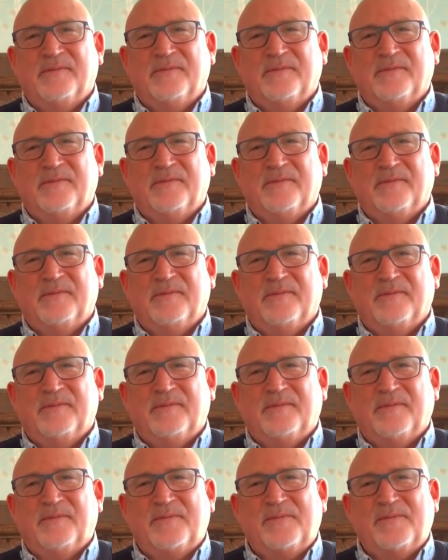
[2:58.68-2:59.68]

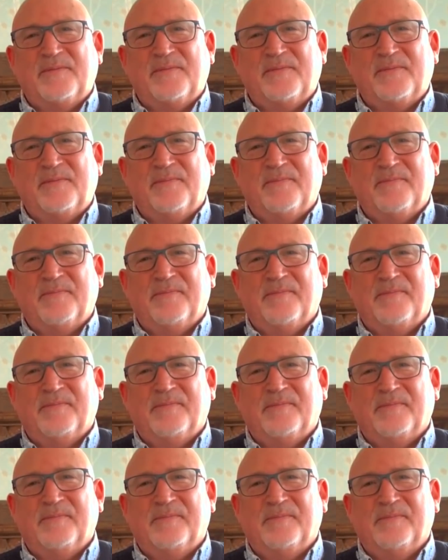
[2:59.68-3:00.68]

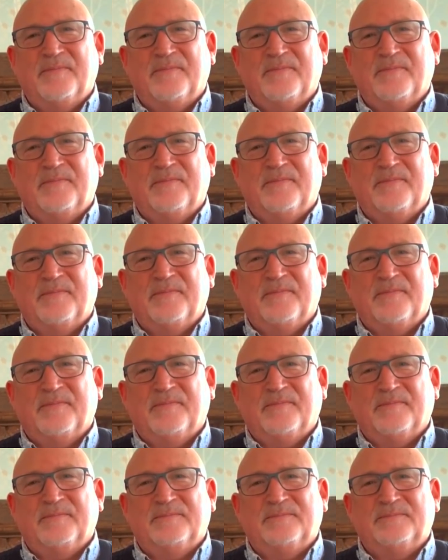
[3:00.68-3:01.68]

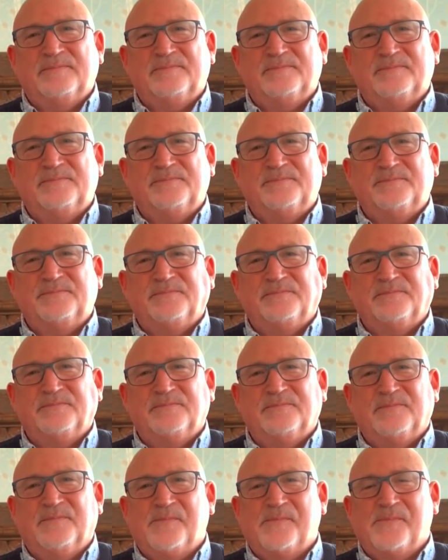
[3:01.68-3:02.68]

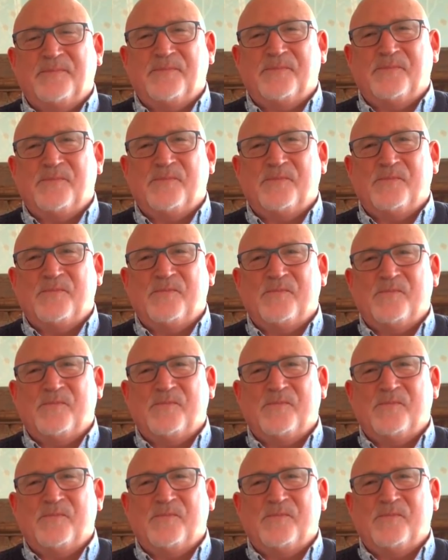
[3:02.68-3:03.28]
This person isn't speaking.